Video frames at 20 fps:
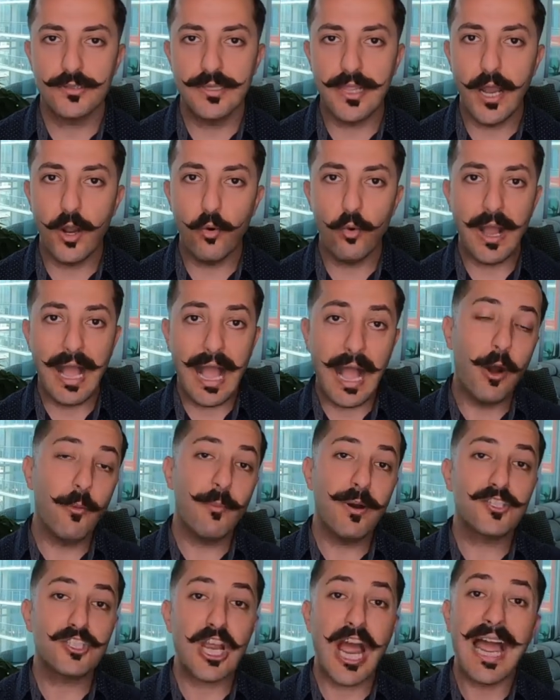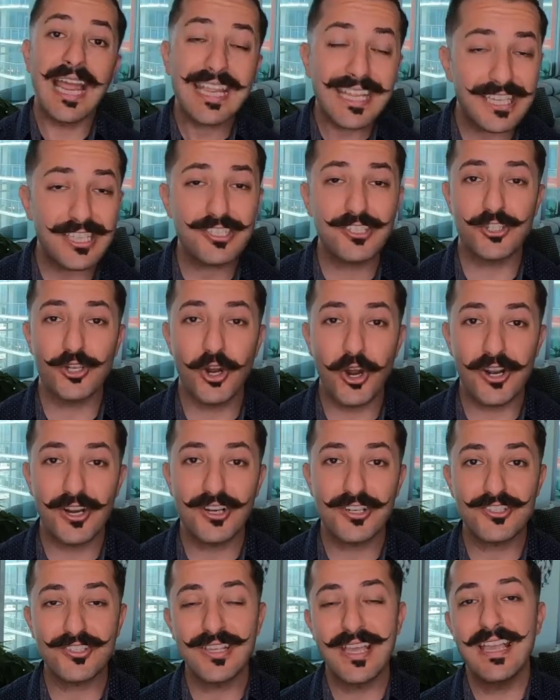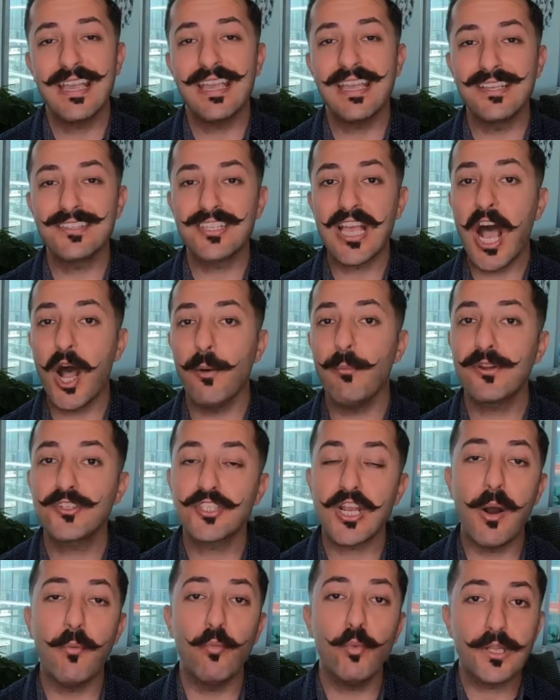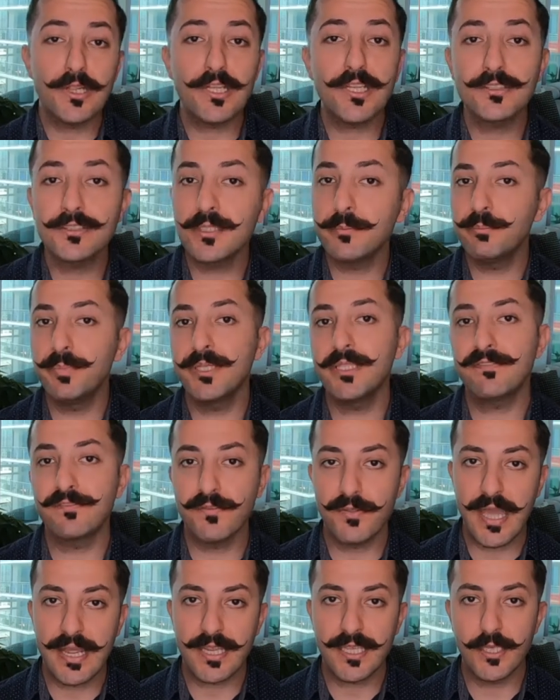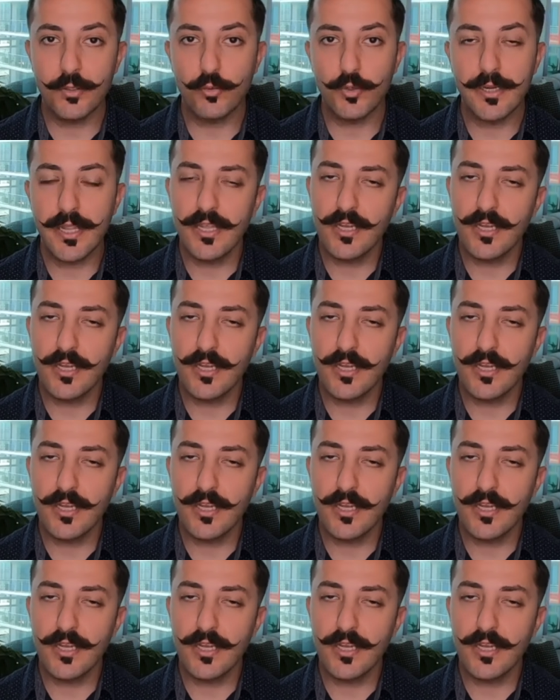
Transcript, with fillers: Now, how much I get charged is how much I'm willing to bid for that keyword.